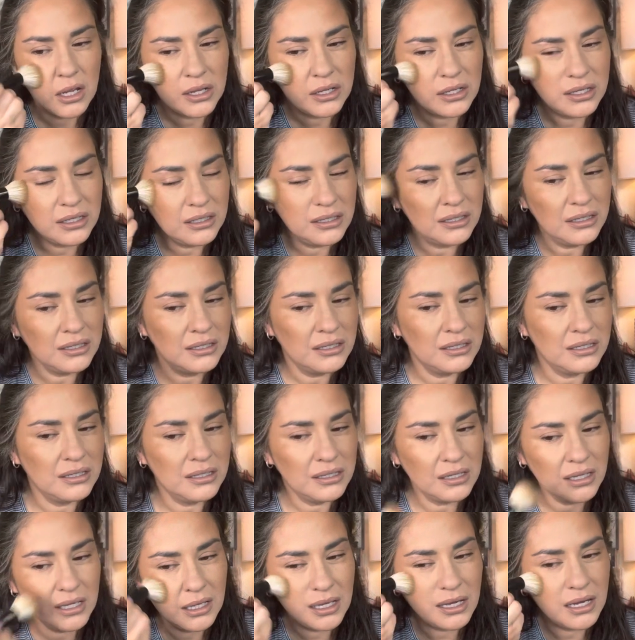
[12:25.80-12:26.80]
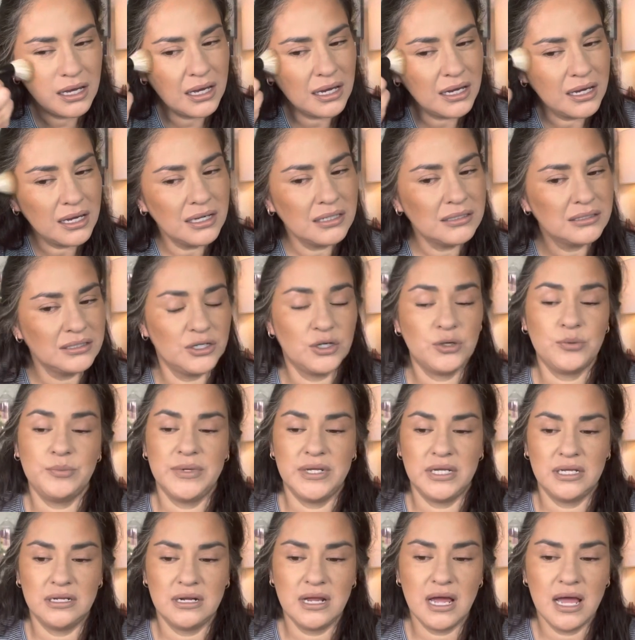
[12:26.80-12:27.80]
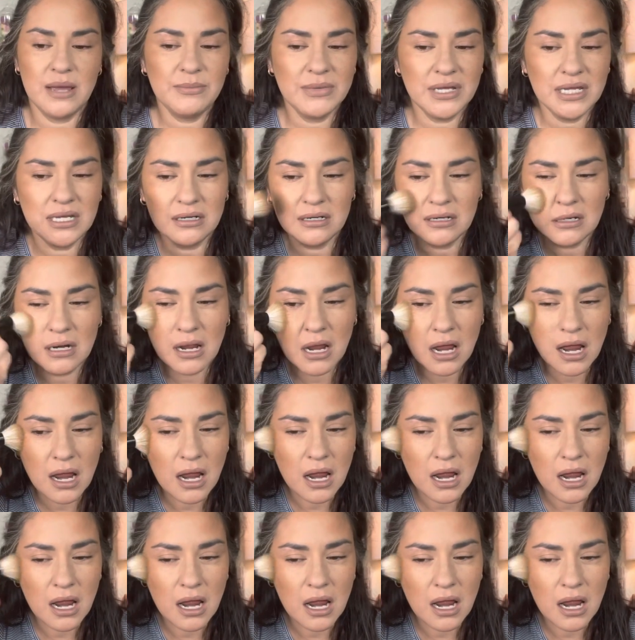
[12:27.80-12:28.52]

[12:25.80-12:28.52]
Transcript: yeah, a little bit. I mean,